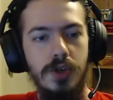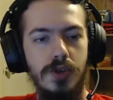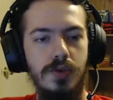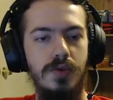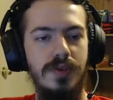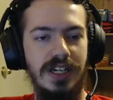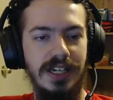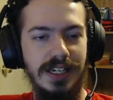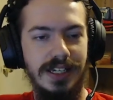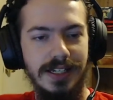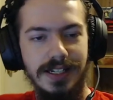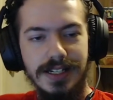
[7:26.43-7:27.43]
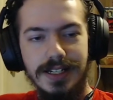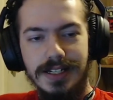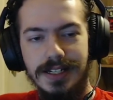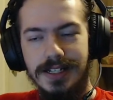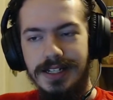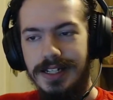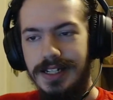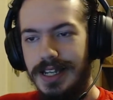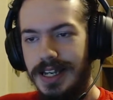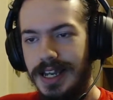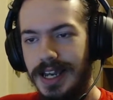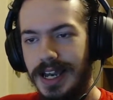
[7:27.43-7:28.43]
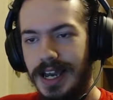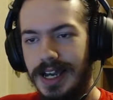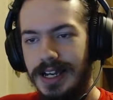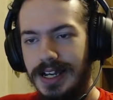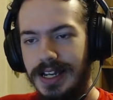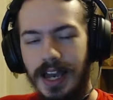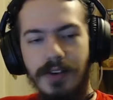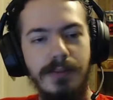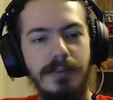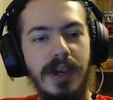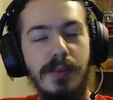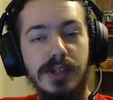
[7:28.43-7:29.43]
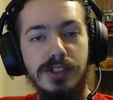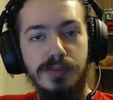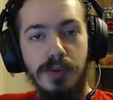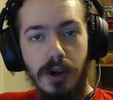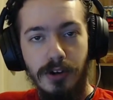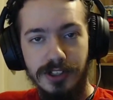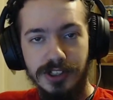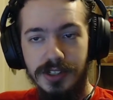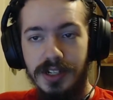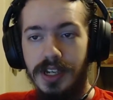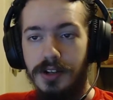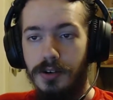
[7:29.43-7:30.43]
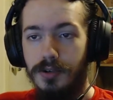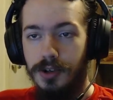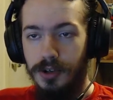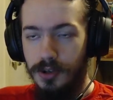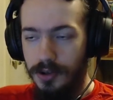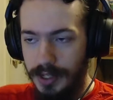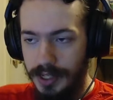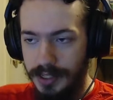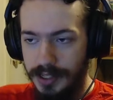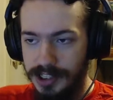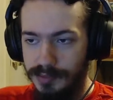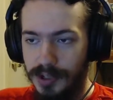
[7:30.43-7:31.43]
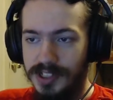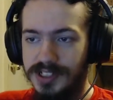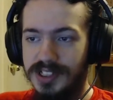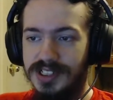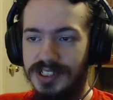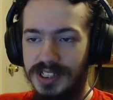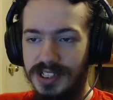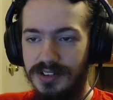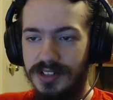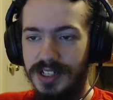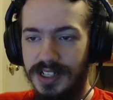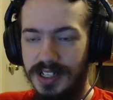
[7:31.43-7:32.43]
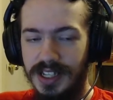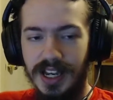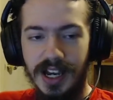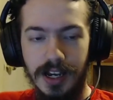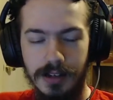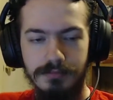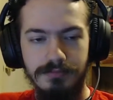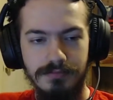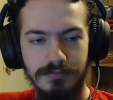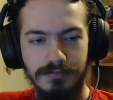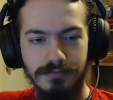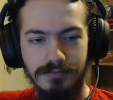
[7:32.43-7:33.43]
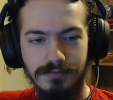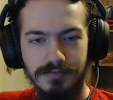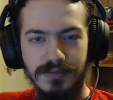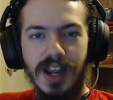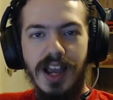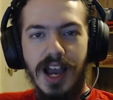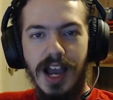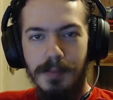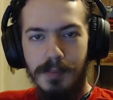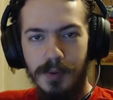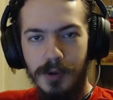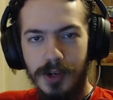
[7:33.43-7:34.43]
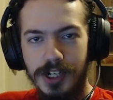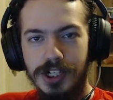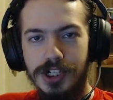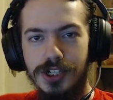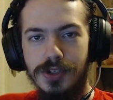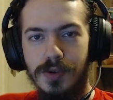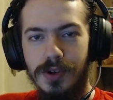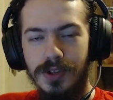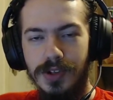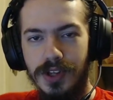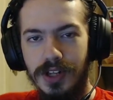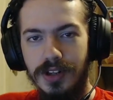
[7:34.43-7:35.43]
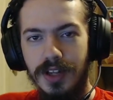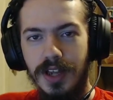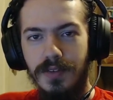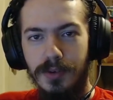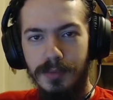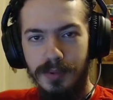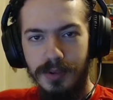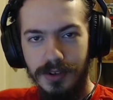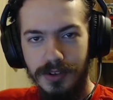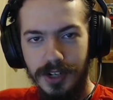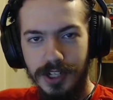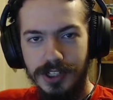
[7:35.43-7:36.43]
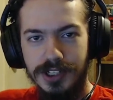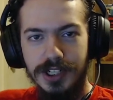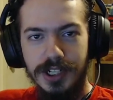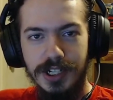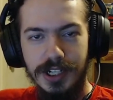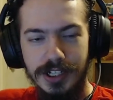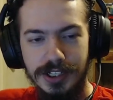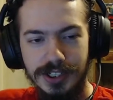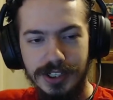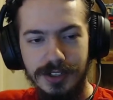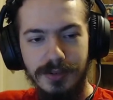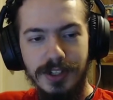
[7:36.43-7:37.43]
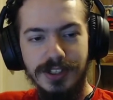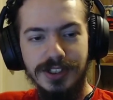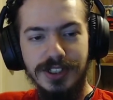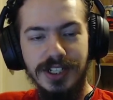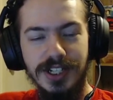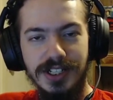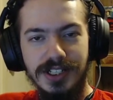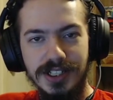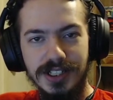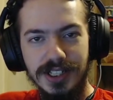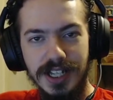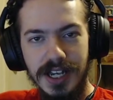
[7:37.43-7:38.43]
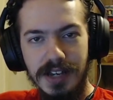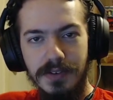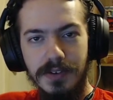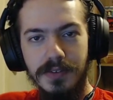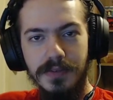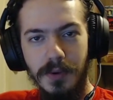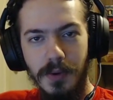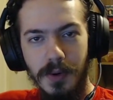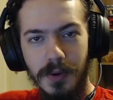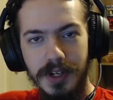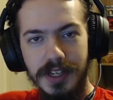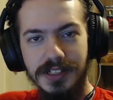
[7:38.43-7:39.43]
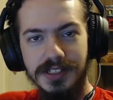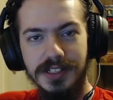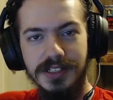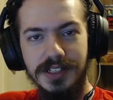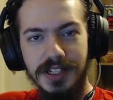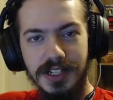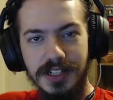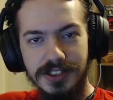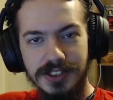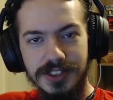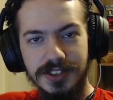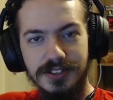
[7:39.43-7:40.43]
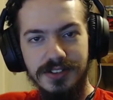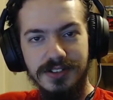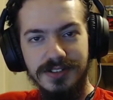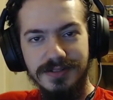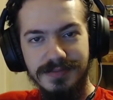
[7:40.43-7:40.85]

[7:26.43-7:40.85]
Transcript: Cooney. Yeah, I haven't made much progress in Ni no Kuni at this point, considering, yeah. I'm pretty sure the level progression issue once you get to level 40 is intentional.